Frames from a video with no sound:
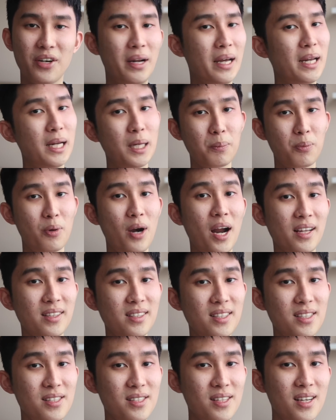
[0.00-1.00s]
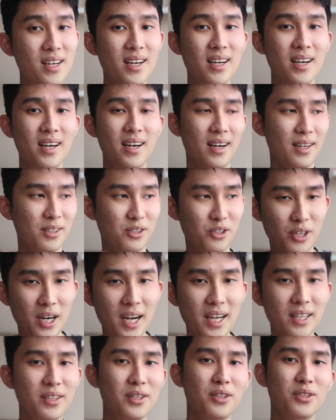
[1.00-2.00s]
And in practice, I
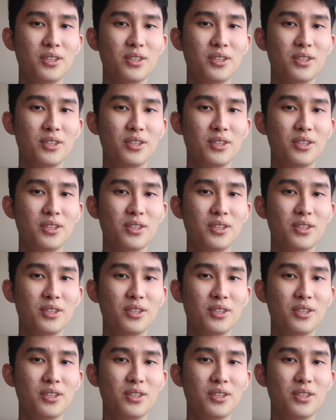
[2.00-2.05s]
tried,